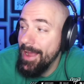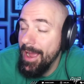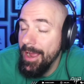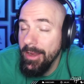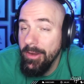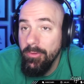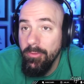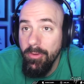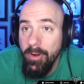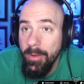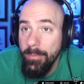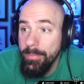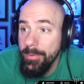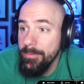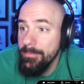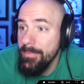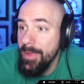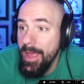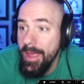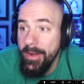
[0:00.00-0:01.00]
I grew up
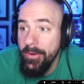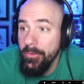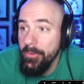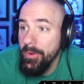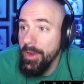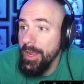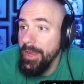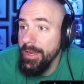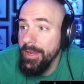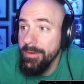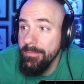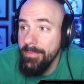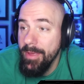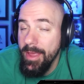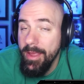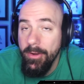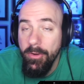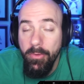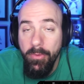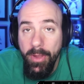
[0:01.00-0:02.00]
in Madden 08, and
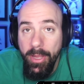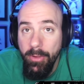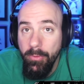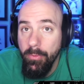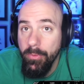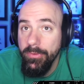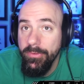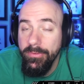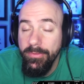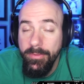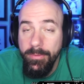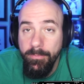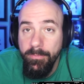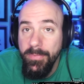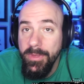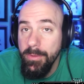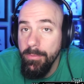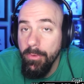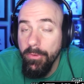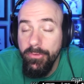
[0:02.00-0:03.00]
Madden 08 was
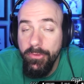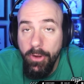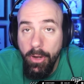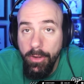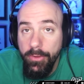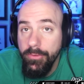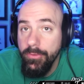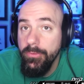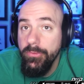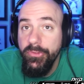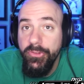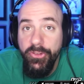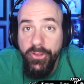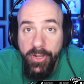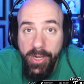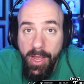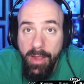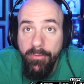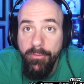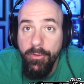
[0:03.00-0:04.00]
the most cartoon
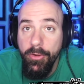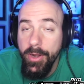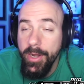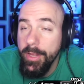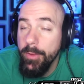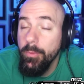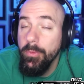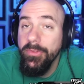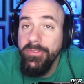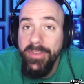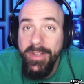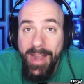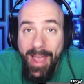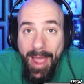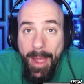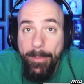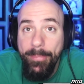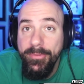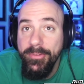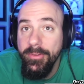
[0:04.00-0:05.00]
shit ever, and it was an
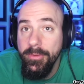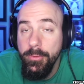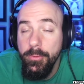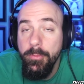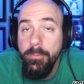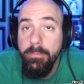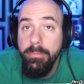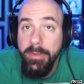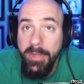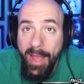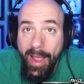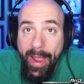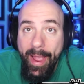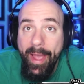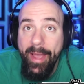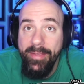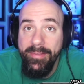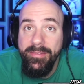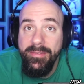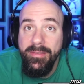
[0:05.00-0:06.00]
absolute
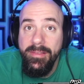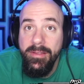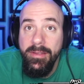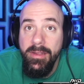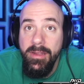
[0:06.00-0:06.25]
blast.